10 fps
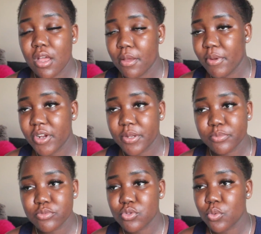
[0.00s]
her
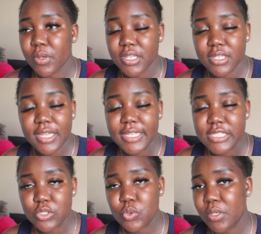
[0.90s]

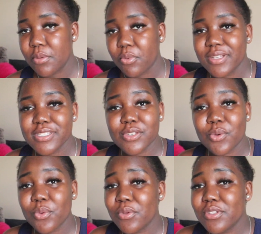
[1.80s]
19, 20 points.
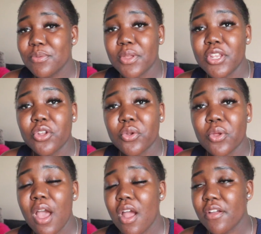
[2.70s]
So depending
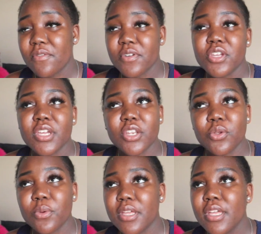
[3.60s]
on however you can
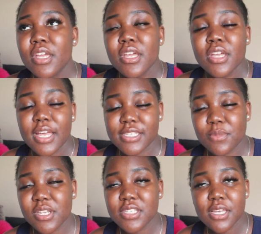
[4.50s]
do it as
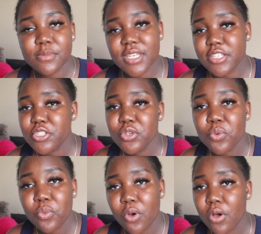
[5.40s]
many times as you
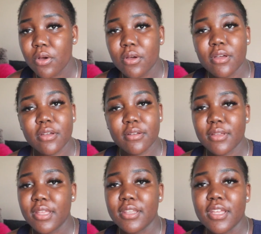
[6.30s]
want,
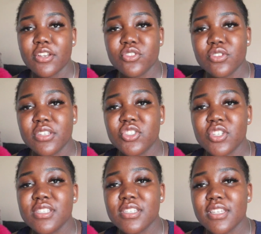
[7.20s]
and then it
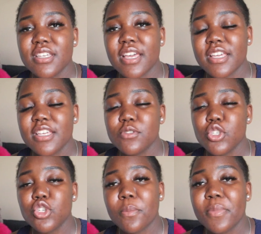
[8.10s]
just gives
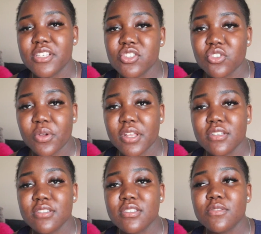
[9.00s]
you your best
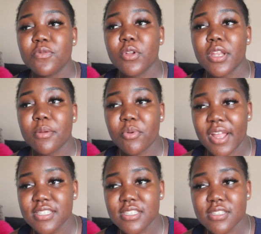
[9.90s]
grades for the
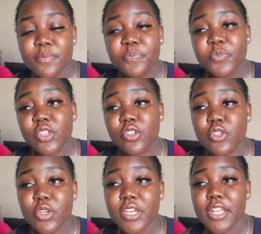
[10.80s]
practice.
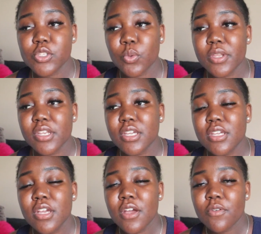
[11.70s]
So you get 20